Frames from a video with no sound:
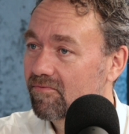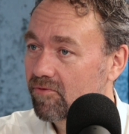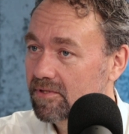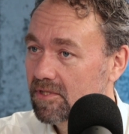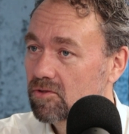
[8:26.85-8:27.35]

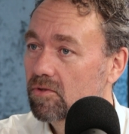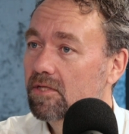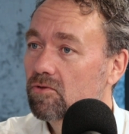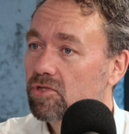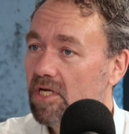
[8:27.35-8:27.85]
For instance, you
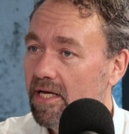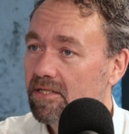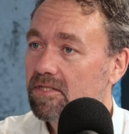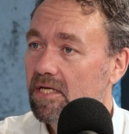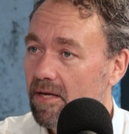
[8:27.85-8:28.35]
need to
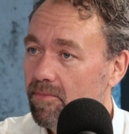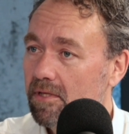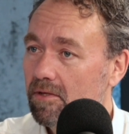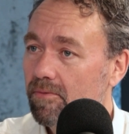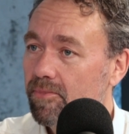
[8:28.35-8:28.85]
change the
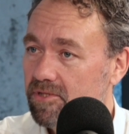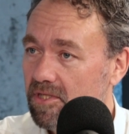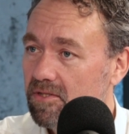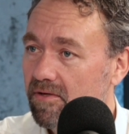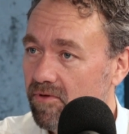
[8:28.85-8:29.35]
chemical
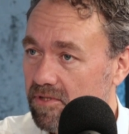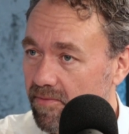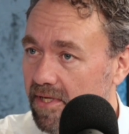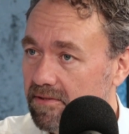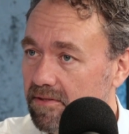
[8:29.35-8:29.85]
composition of your
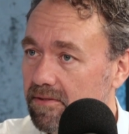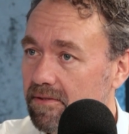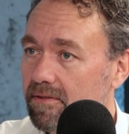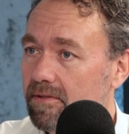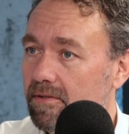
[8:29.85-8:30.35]
cement
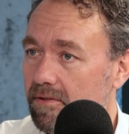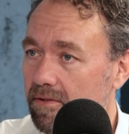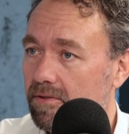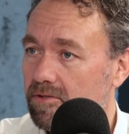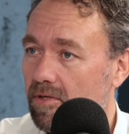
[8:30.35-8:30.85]

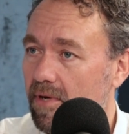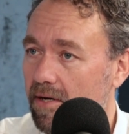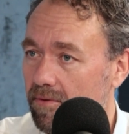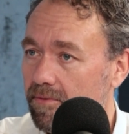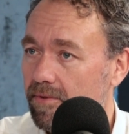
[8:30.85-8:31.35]

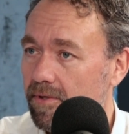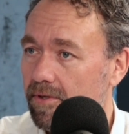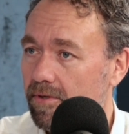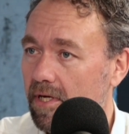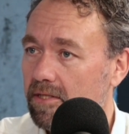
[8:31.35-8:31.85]
somehow,
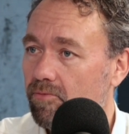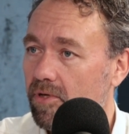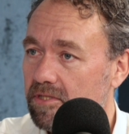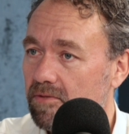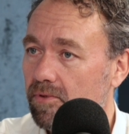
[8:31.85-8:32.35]
and the
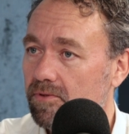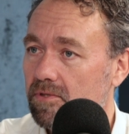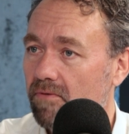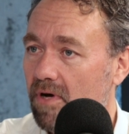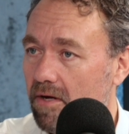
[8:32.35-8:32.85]
principles
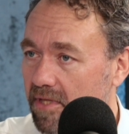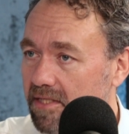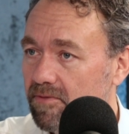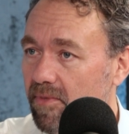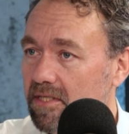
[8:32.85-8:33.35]
of how
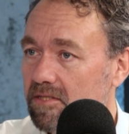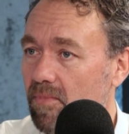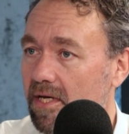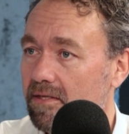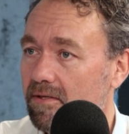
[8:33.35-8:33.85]
that cement is
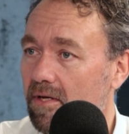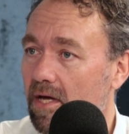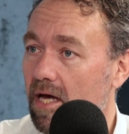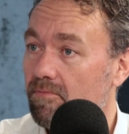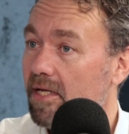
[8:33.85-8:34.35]
made.
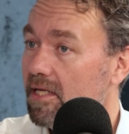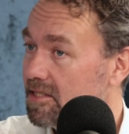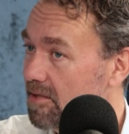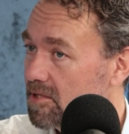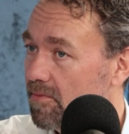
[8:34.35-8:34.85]
And many
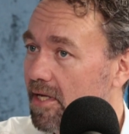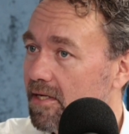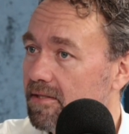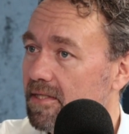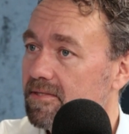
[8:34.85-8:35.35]
attempts are made
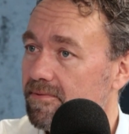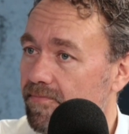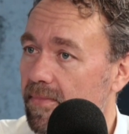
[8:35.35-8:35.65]
at this.